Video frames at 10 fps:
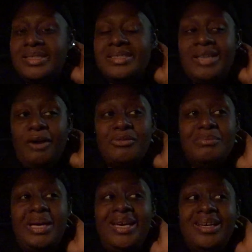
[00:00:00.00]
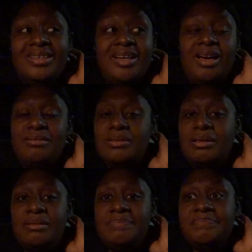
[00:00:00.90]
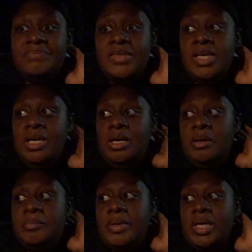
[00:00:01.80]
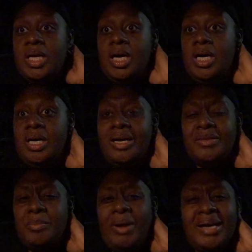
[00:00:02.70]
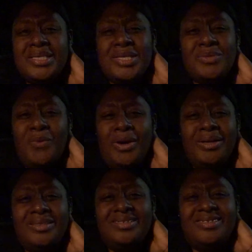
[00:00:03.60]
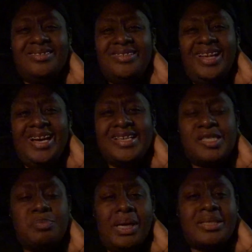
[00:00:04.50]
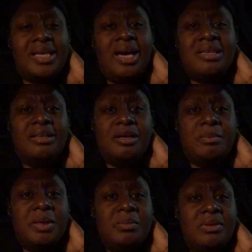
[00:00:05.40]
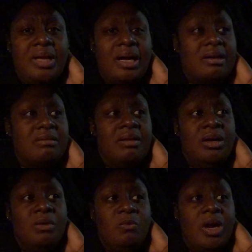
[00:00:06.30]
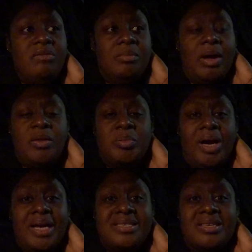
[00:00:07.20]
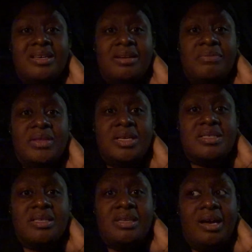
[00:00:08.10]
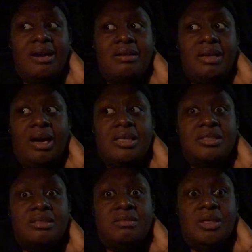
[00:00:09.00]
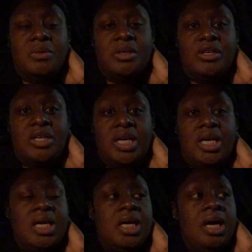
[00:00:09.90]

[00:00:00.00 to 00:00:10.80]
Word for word: It's not for me. I don't know. But, and the prices weren't like spectacular. People like rave about the pricing of things in there, and I don't agree.